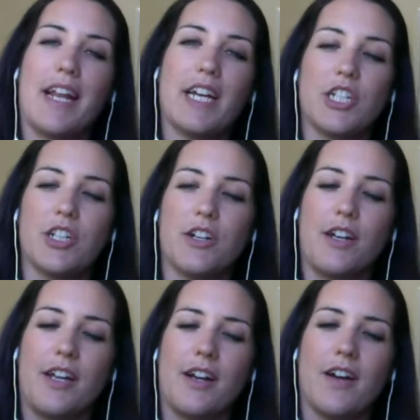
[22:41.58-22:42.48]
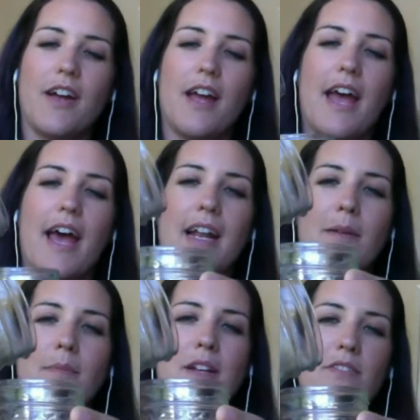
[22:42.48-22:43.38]
sugar here. And I'm
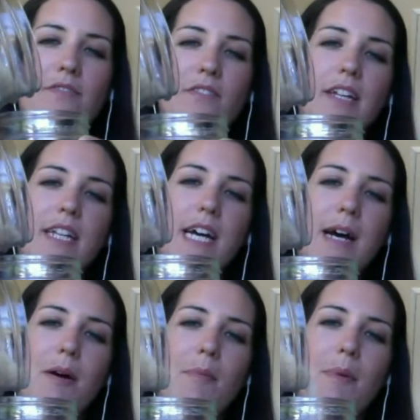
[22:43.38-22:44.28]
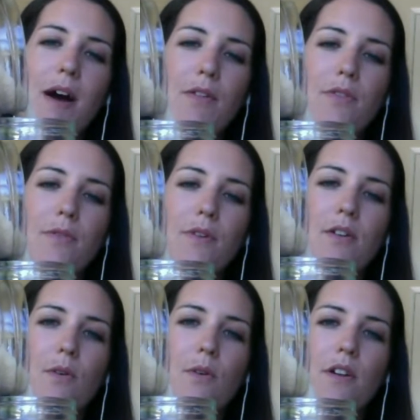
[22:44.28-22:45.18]
going to fill it up about
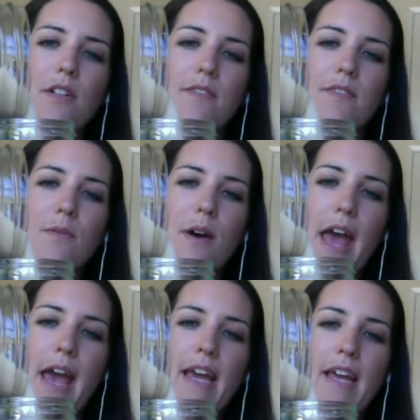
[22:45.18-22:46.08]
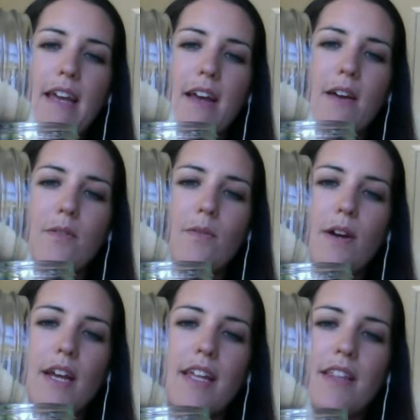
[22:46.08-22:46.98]
3/4 of the way
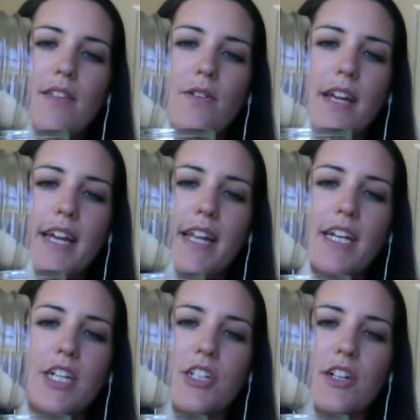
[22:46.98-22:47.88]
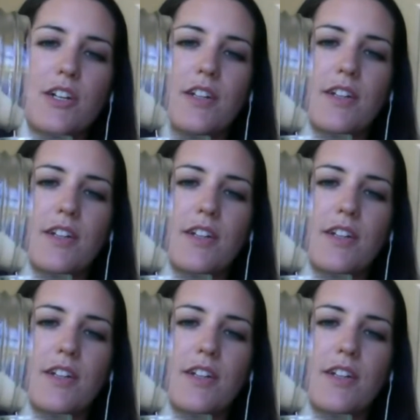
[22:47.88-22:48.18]
with organic sugar.